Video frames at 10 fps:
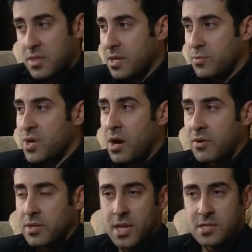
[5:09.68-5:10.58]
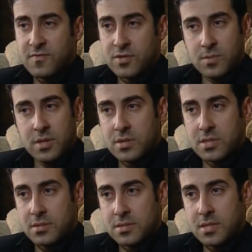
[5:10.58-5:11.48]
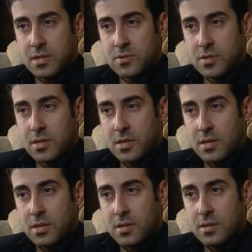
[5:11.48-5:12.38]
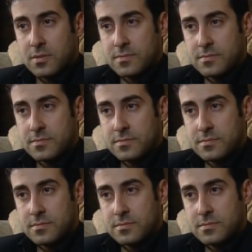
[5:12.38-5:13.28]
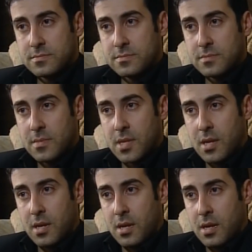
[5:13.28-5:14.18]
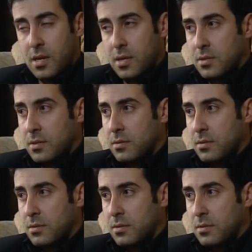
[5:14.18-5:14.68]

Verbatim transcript: think we are a test for democracy in this country. Might you be a martyr for your cause at some point?